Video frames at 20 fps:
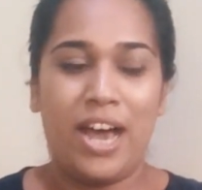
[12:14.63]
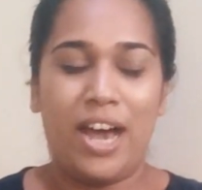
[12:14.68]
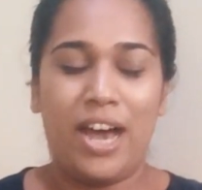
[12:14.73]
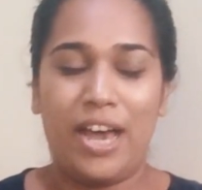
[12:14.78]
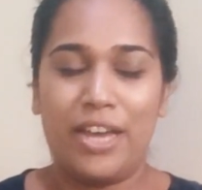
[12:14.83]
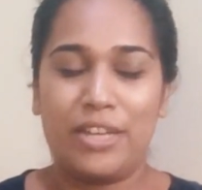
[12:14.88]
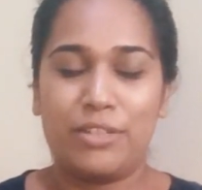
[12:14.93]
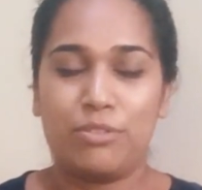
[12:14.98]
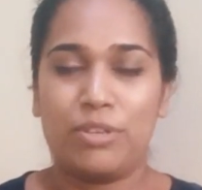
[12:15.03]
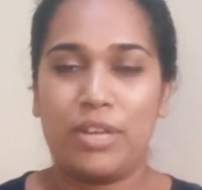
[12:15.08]

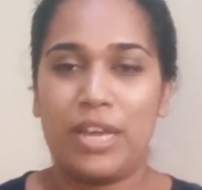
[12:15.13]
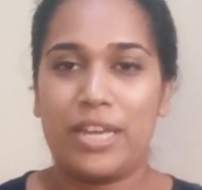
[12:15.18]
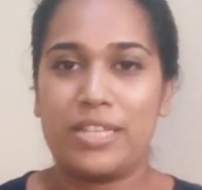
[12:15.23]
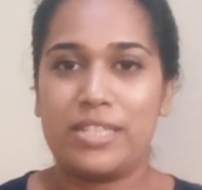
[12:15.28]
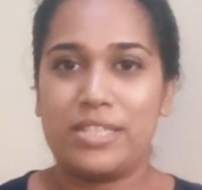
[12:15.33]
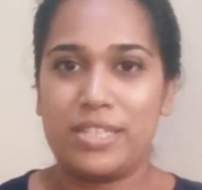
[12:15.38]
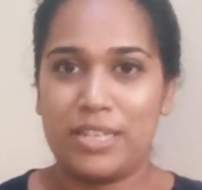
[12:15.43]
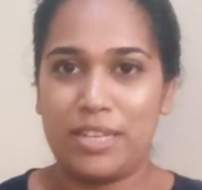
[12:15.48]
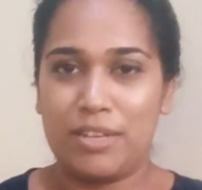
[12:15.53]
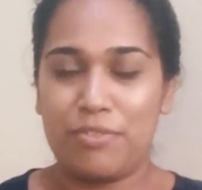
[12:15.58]
I had to
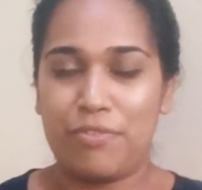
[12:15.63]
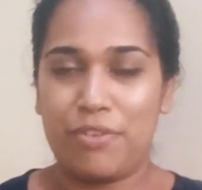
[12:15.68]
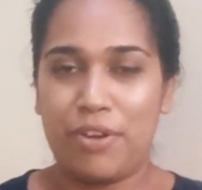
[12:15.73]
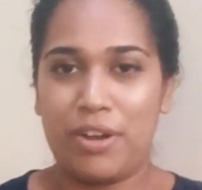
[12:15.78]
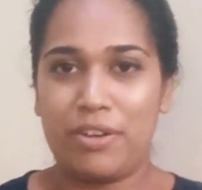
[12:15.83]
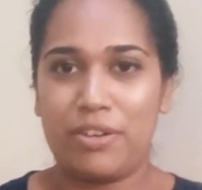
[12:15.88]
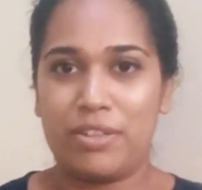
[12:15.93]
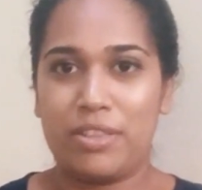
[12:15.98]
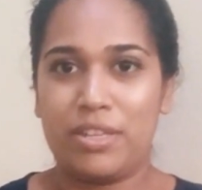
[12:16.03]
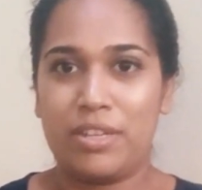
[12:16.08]
like sit in
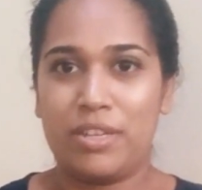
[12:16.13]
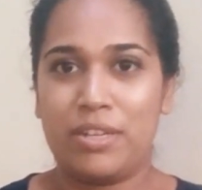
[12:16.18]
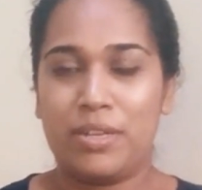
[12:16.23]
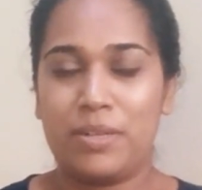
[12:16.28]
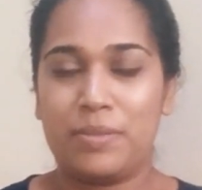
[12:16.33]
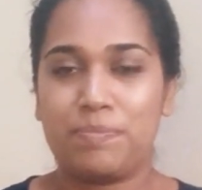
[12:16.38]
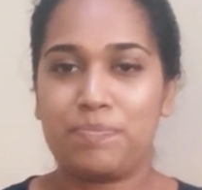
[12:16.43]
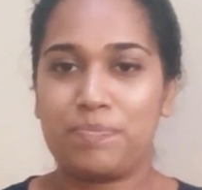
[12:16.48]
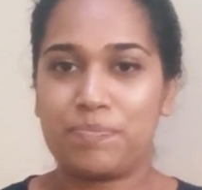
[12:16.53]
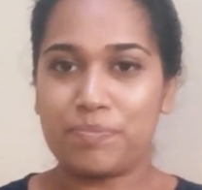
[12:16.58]
front of
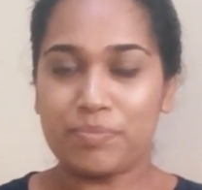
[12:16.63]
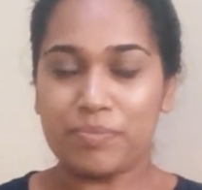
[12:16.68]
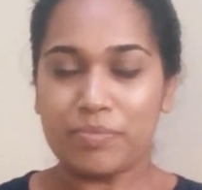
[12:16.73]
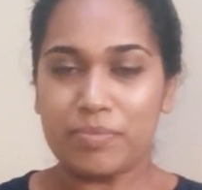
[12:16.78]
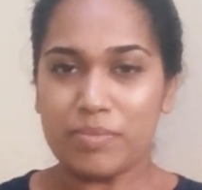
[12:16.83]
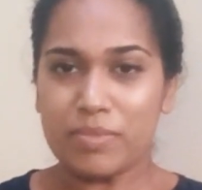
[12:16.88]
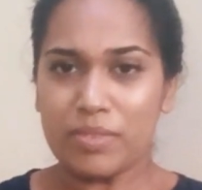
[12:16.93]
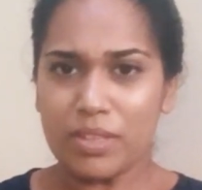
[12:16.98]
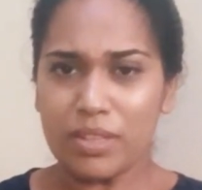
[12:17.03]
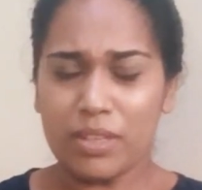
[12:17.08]
the
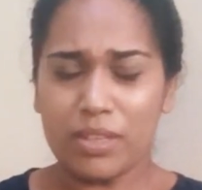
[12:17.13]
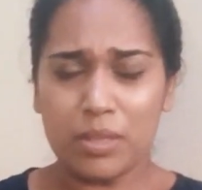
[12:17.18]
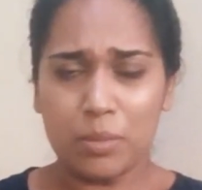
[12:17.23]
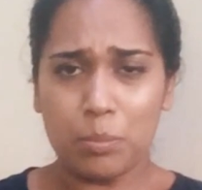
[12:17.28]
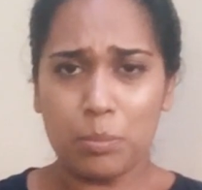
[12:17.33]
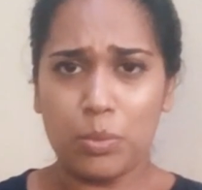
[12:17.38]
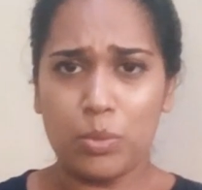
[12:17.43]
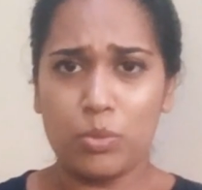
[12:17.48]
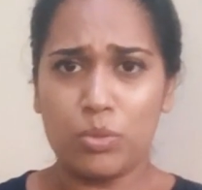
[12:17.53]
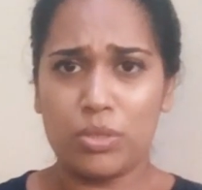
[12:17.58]

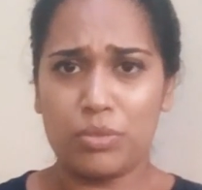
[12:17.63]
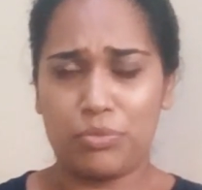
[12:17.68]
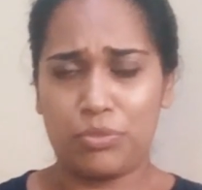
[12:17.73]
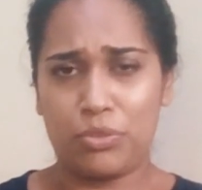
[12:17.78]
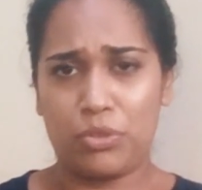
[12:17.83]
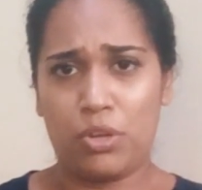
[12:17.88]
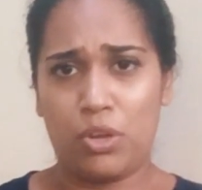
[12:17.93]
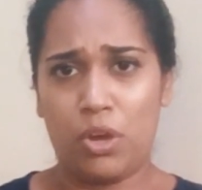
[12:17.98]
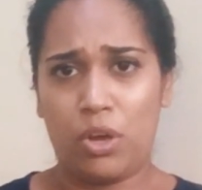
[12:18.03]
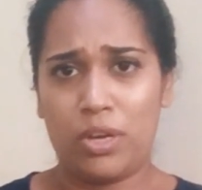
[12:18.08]
computer
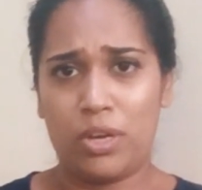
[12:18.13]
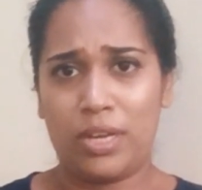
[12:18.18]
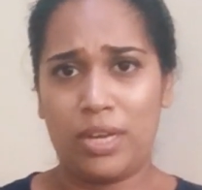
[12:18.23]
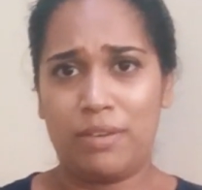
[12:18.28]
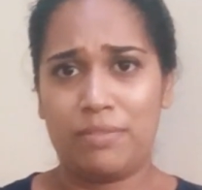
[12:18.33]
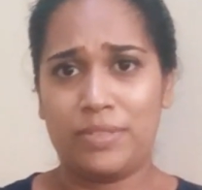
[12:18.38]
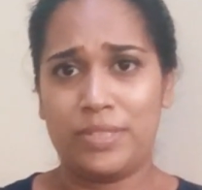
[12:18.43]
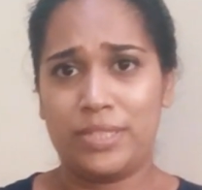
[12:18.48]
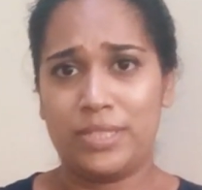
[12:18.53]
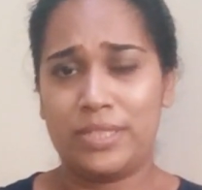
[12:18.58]
for long
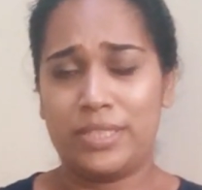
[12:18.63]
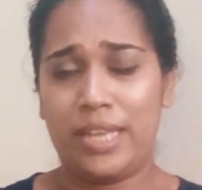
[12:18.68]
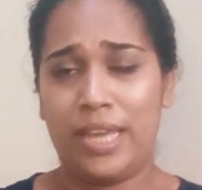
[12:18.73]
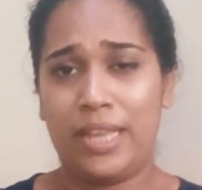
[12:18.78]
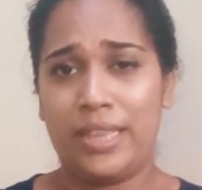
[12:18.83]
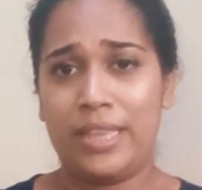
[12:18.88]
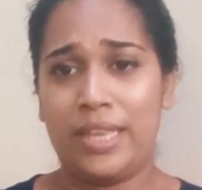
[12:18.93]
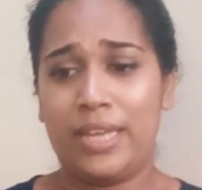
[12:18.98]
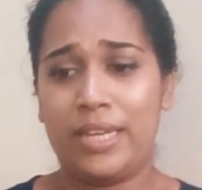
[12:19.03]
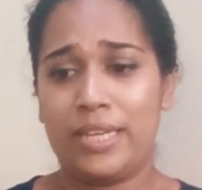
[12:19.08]
hours,
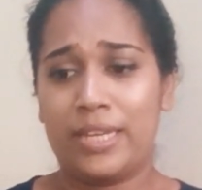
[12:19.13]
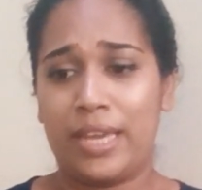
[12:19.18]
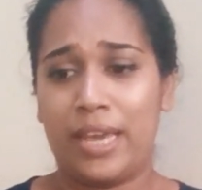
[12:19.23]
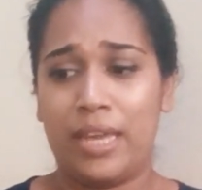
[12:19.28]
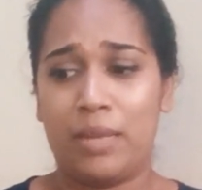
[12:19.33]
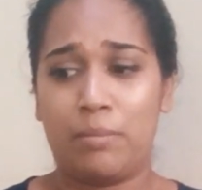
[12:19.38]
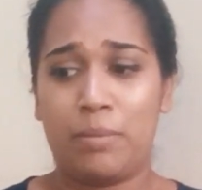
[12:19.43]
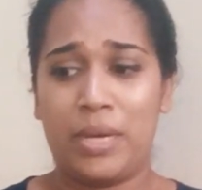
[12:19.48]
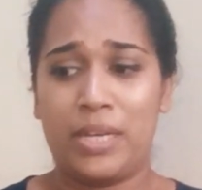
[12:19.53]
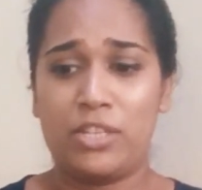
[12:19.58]
and then
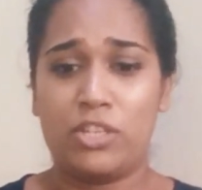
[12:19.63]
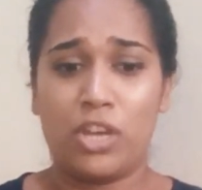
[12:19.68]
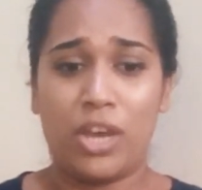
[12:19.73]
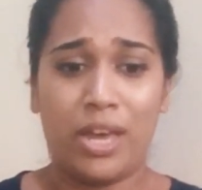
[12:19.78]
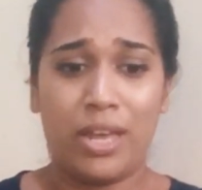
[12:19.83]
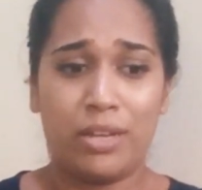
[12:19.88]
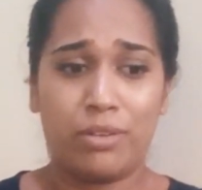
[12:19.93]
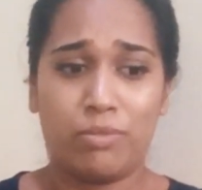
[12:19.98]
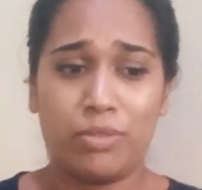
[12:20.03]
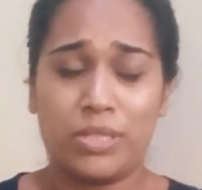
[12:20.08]
again my
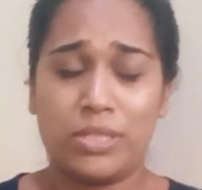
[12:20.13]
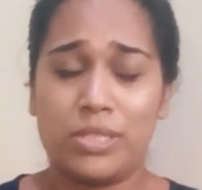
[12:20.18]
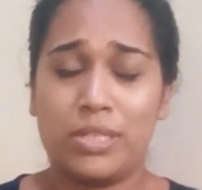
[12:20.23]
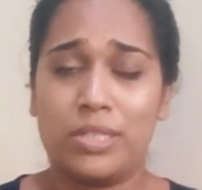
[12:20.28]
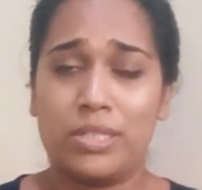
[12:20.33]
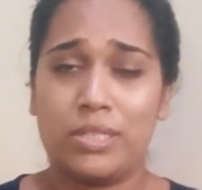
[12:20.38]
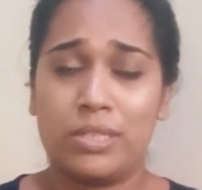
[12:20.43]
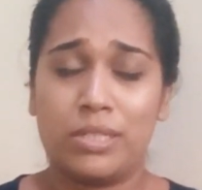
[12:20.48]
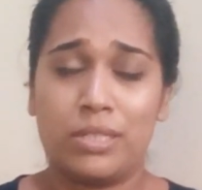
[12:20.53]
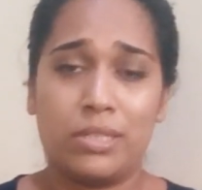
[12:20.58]
child was a
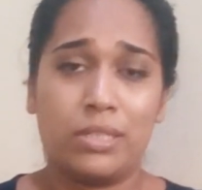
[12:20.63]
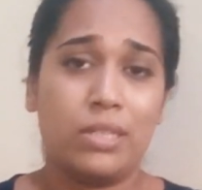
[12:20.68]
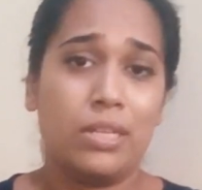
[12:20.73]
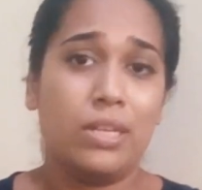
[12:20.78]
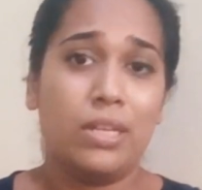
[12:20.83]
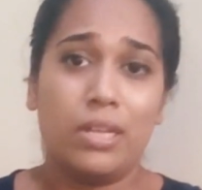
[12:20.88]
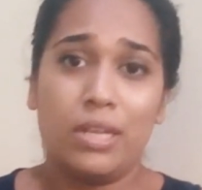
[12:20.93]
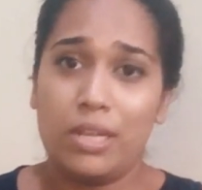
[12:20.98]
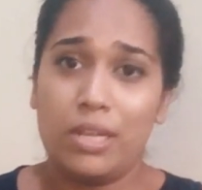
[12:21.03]
little